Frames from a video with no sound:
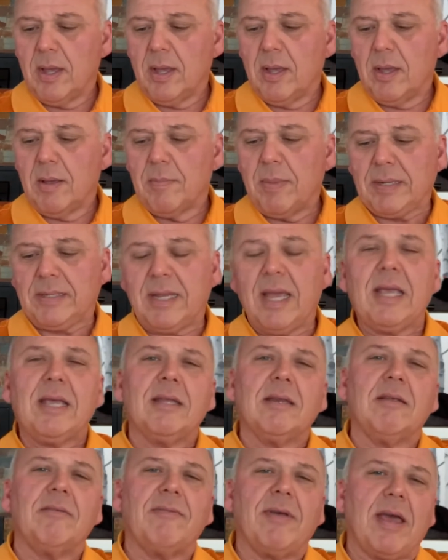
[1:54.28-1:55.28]
By taking
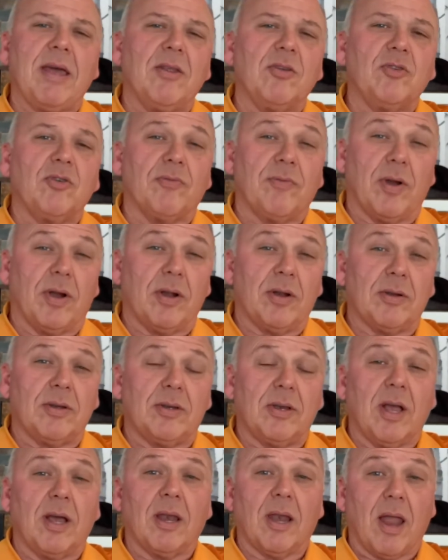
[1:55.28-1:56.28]
advantage of our
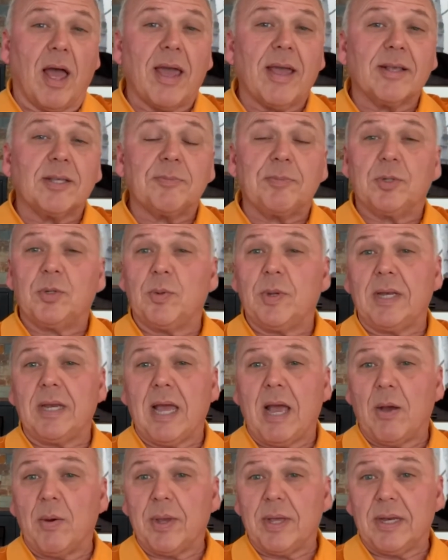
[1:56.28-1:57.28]
alliance between
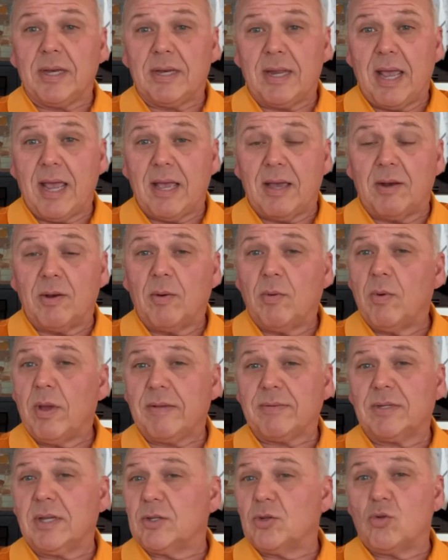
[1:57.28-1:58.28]
NAUI and DAN, we
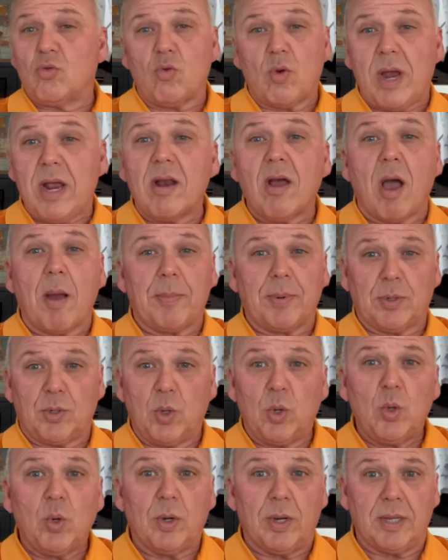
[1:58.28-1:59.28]
have such great
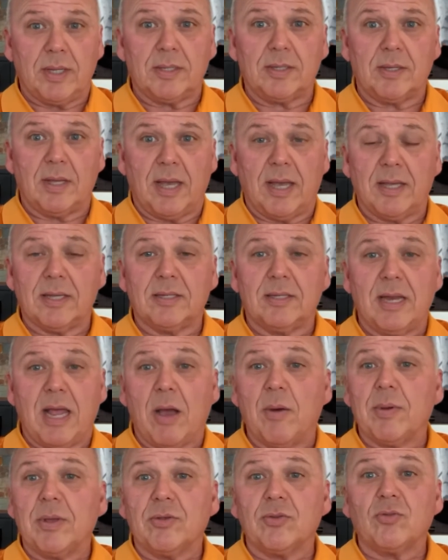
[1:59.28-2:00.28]
opportunities as
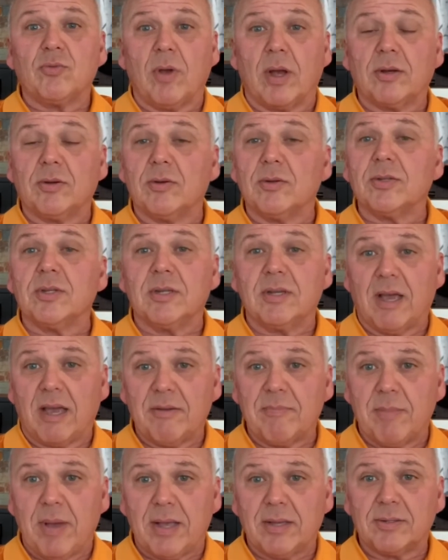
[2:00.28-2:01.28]
NAUI instructors and
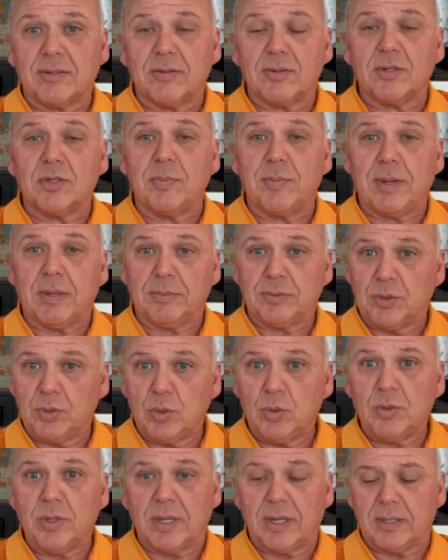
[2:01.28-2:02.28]
dive masters to be able to
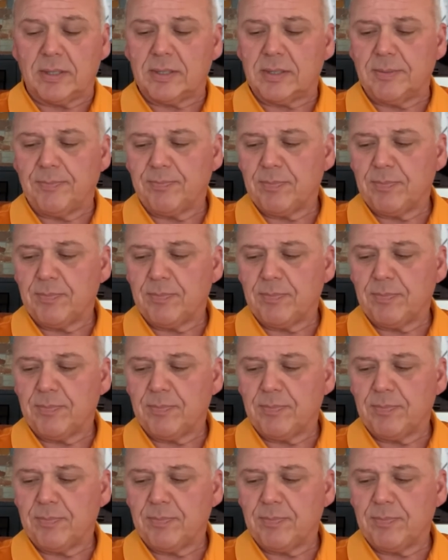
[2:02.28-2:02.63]
do this.